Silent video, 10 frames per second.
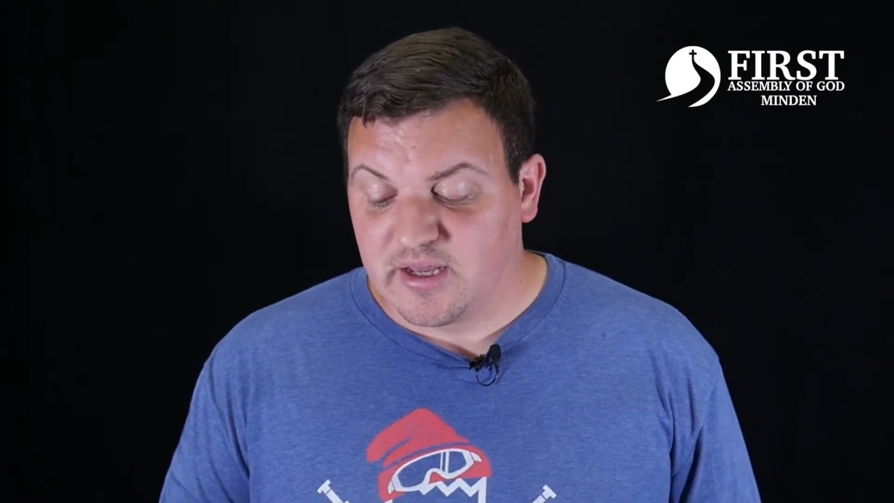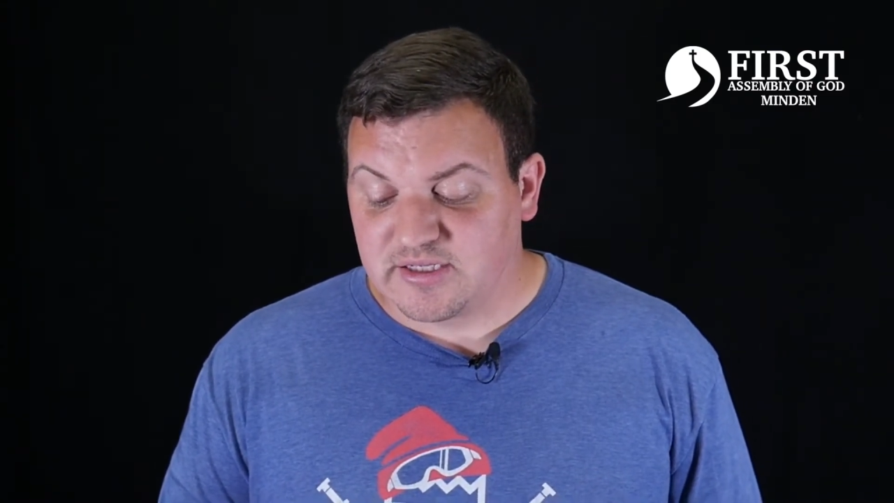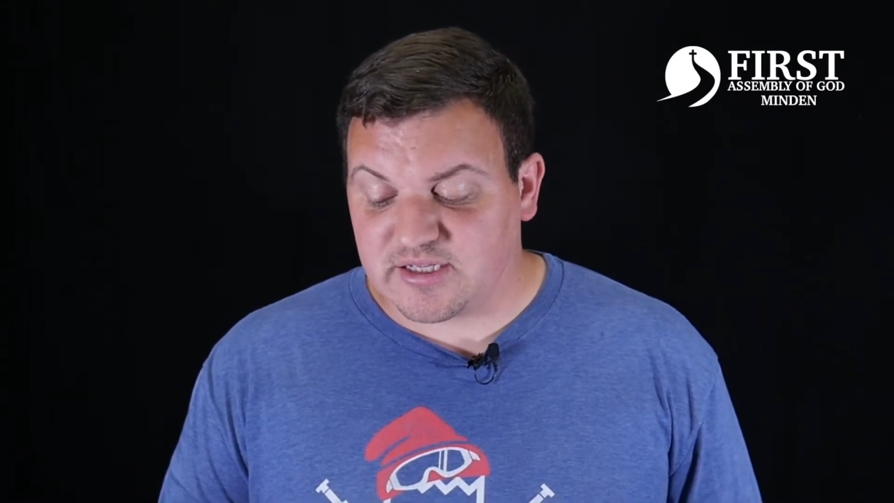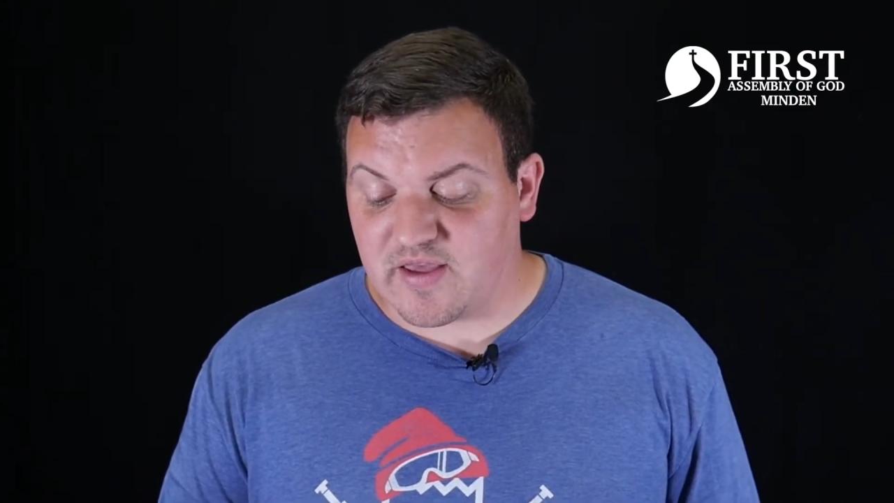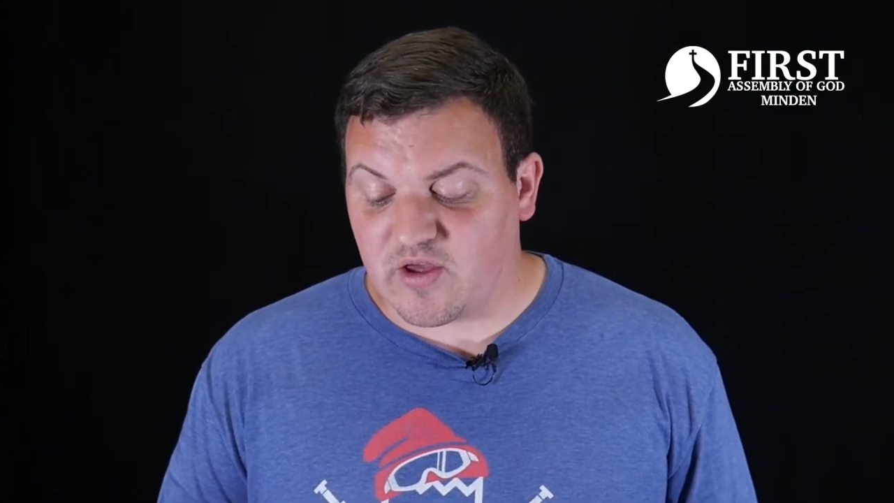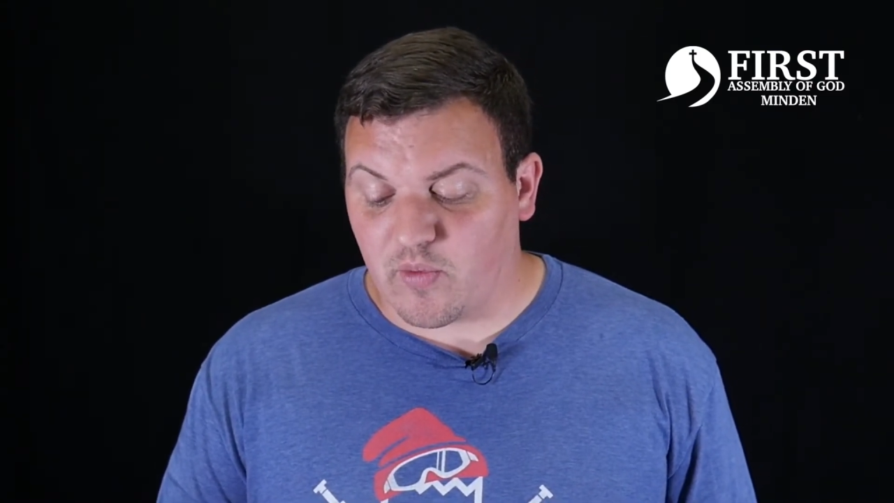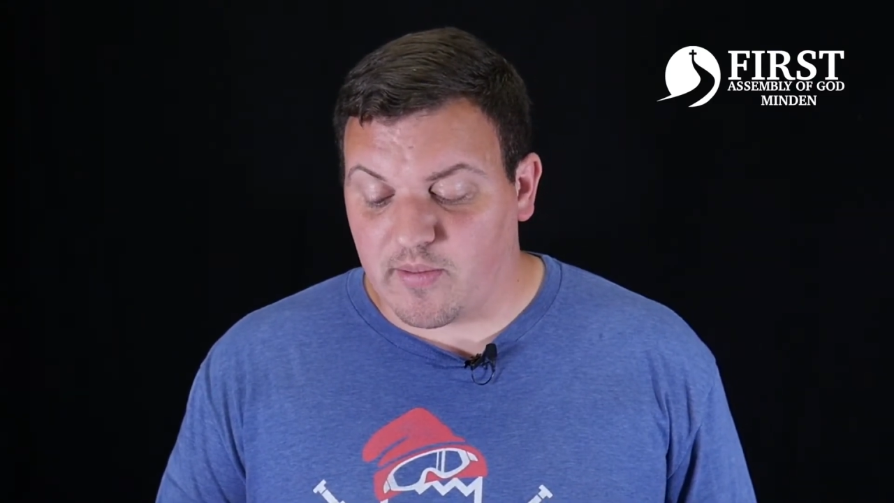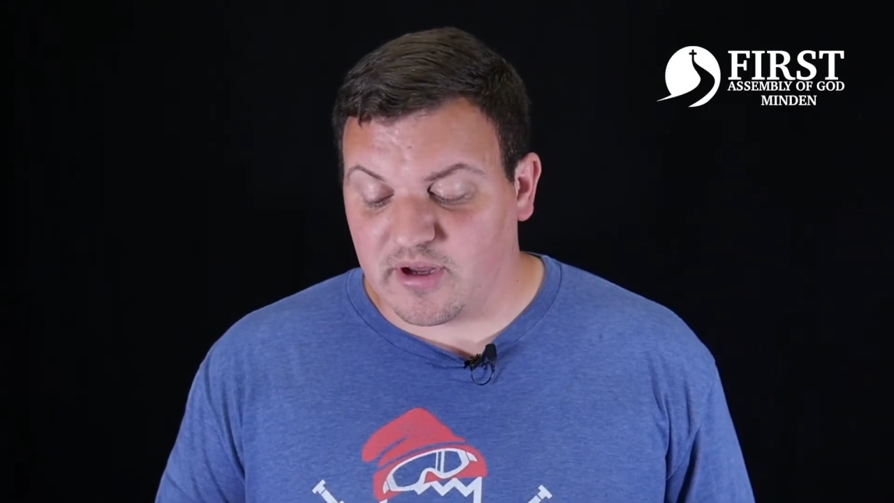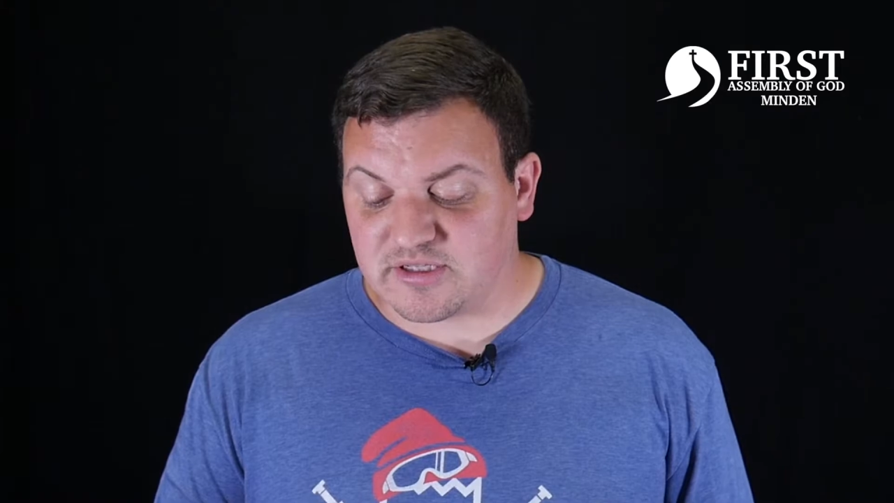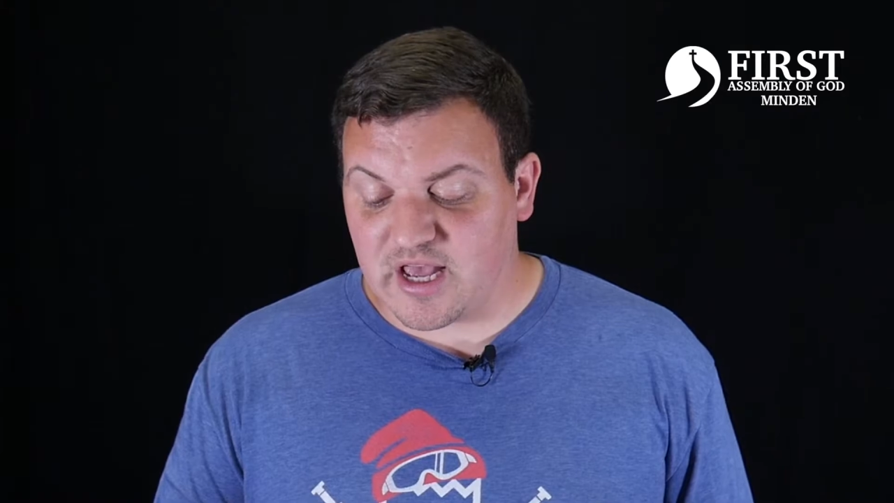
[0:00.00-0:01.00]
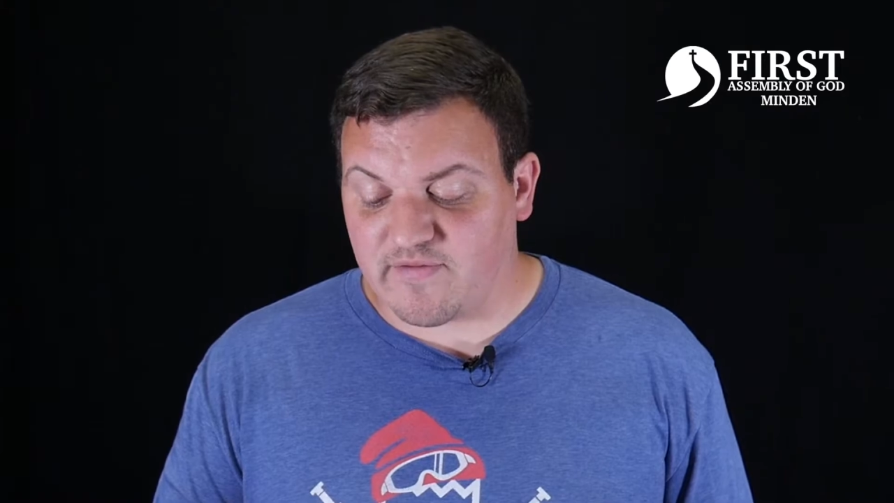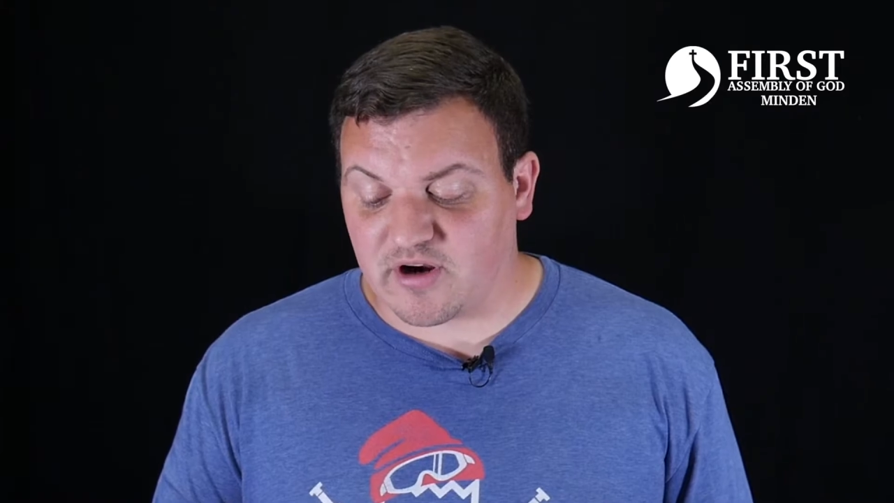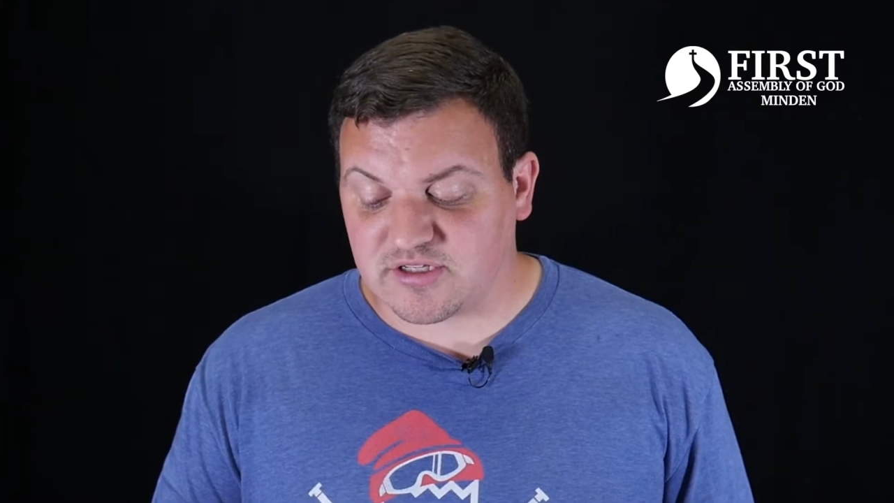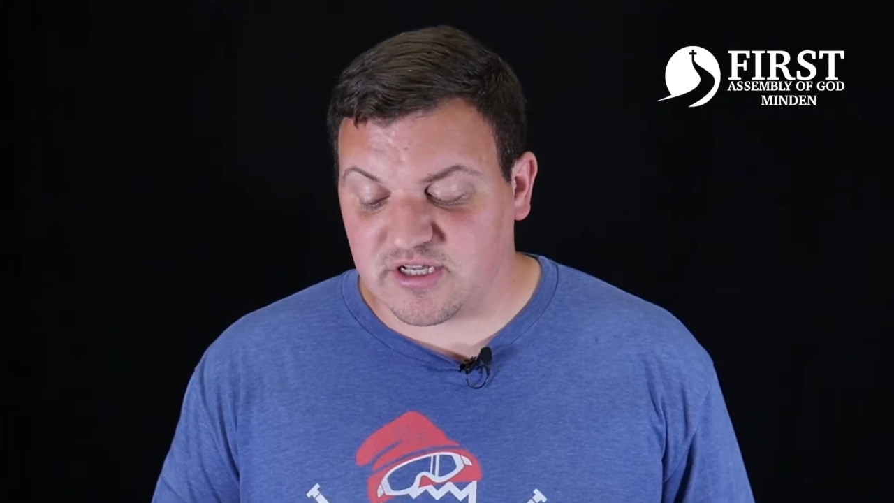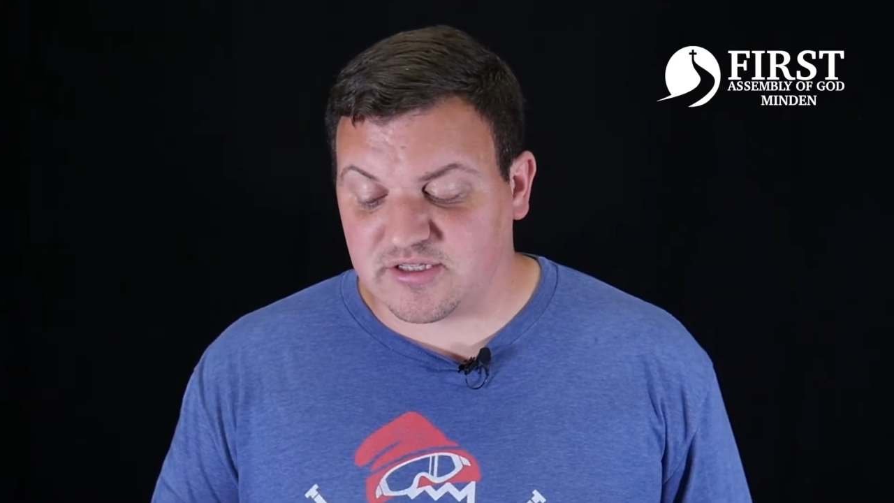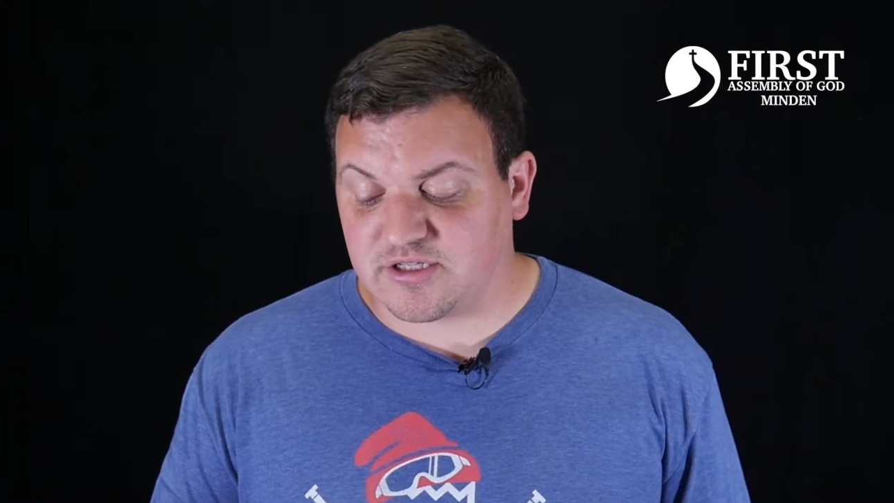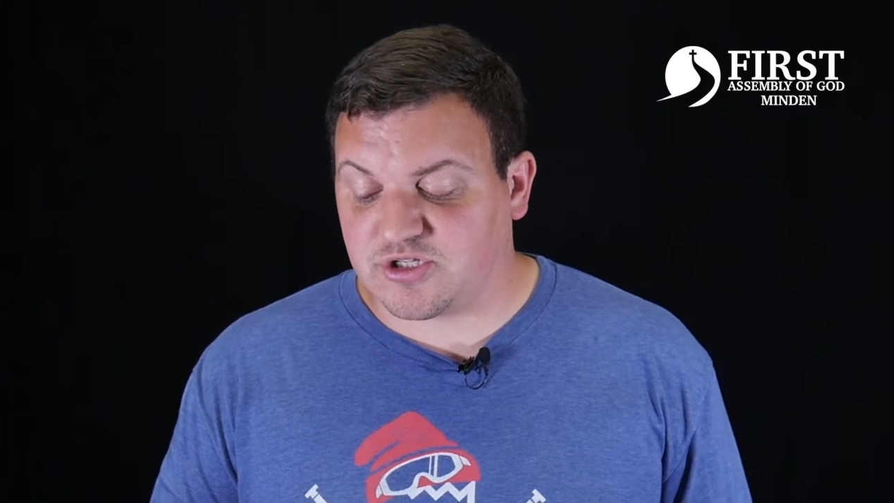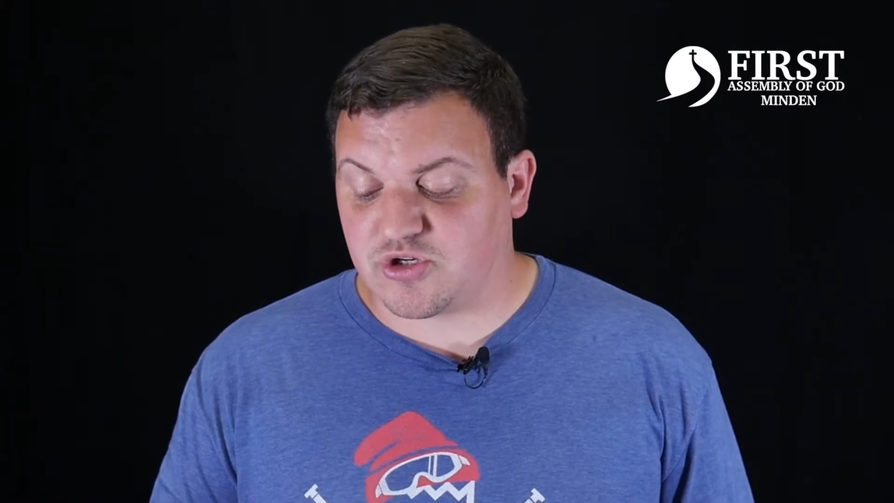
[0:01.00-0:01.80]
say that we must have our senses